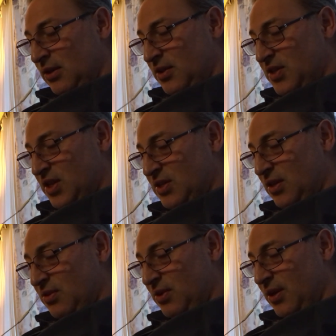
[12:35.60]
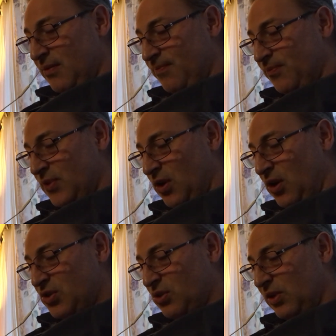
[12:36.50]
63.
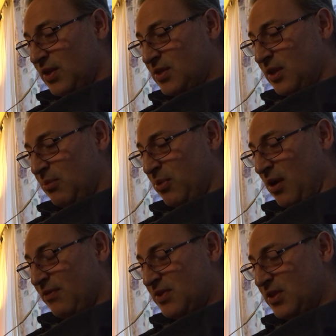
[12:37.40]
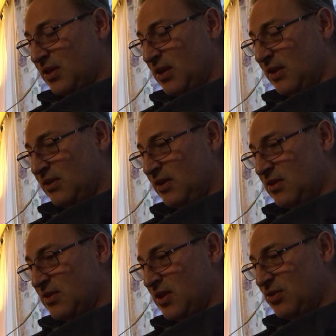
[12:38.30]
Ossolinsky prophecy, 19th
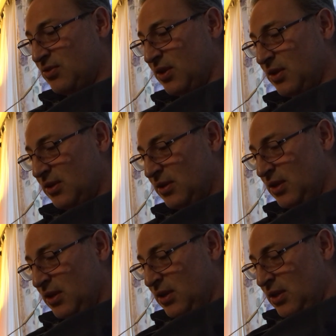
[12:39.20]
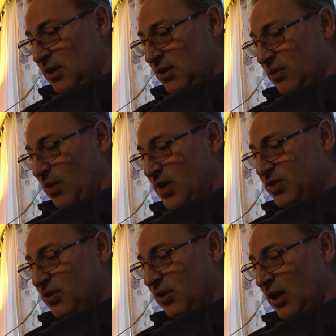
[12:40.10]
century. The
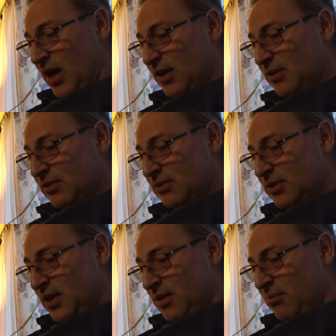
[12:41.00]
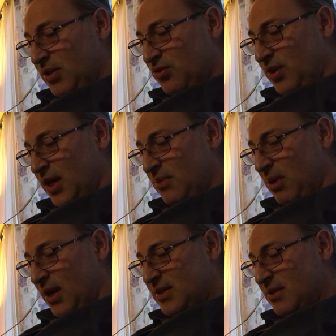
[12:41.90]
Western lion, betrayed
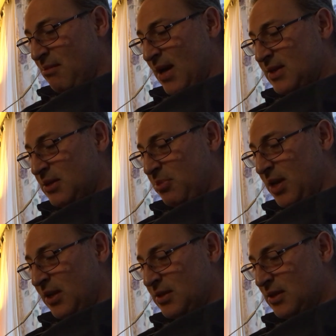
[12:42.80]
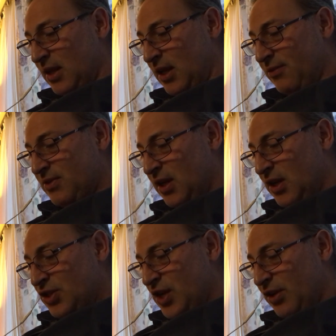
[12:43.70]
by its emancipated slaves,
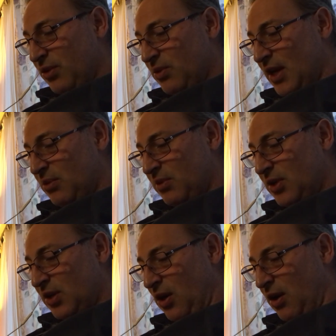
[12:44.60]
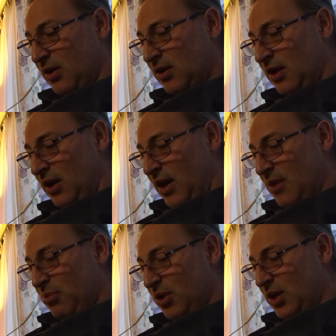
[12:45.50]
shall unite with the cock
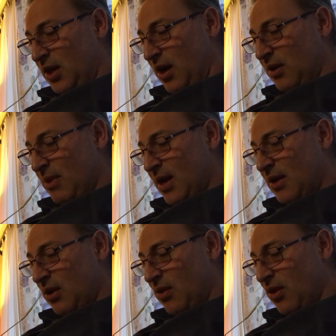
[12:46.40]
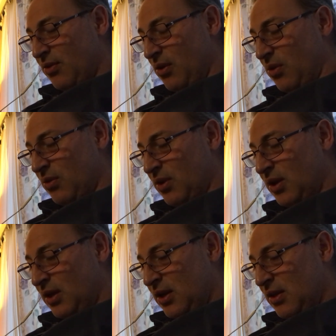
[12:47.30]
and put a young man on the throne.
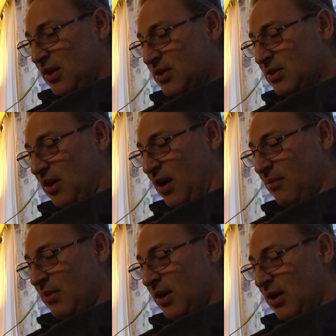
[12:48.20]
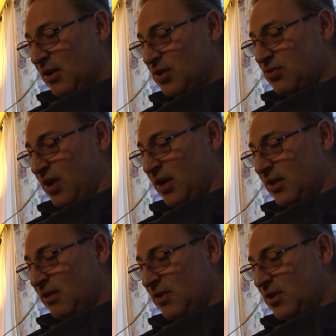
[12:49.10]
This time the
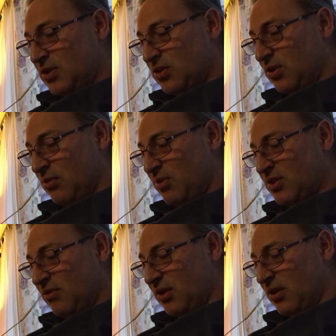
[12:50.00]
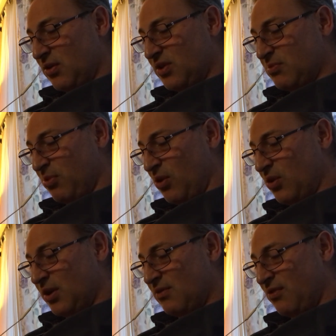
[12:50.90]
strength of the disturbers of the earth is
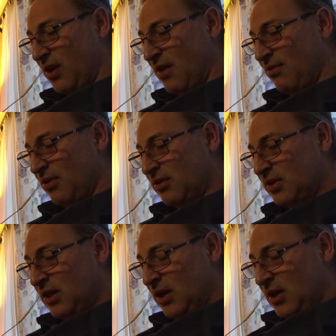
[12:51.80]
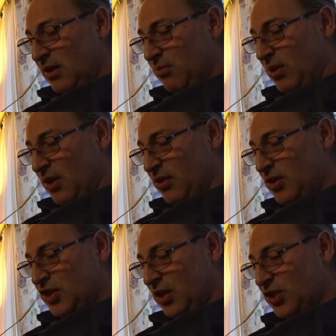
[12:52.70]
broken forever. Brother
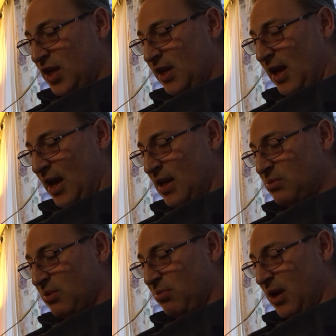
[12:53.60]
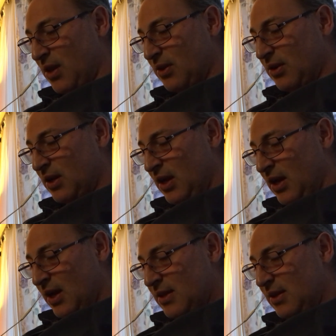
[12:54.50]
shall shake hands with brother,
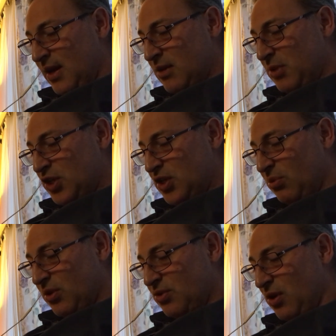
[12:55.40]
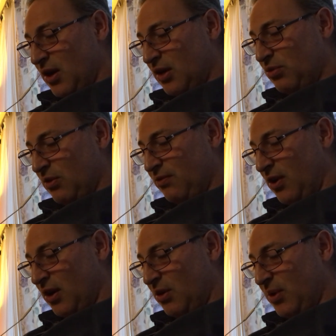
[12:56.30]
and the enemy shall withdraw to a
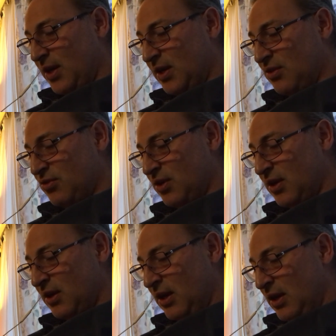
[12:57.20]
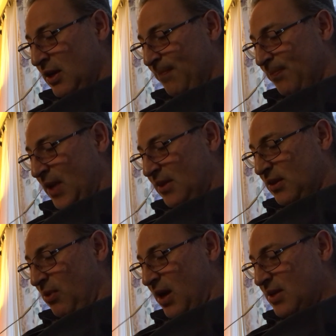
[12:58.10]
faraway country. At
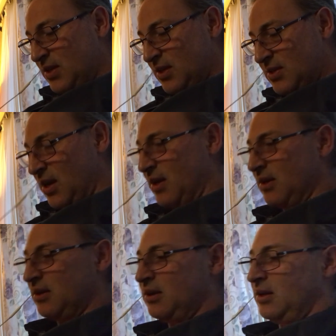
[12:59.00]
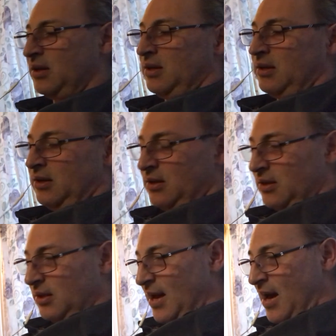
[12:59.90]
the rising sun,
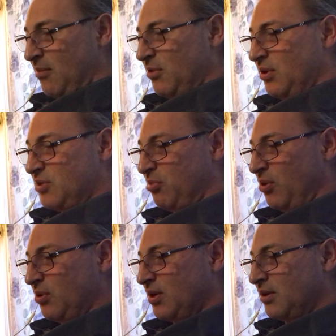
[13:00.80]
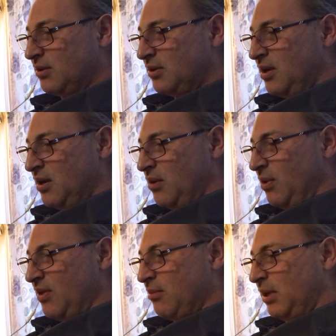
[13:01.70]
the hammer is broken.
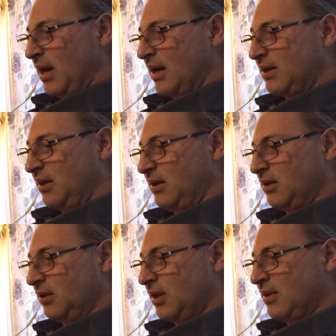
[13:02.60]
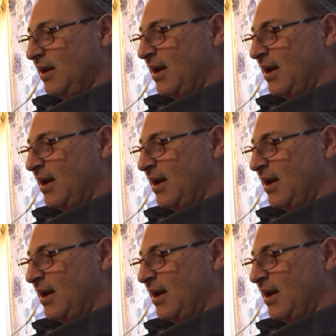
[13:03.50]
When the black eagle and the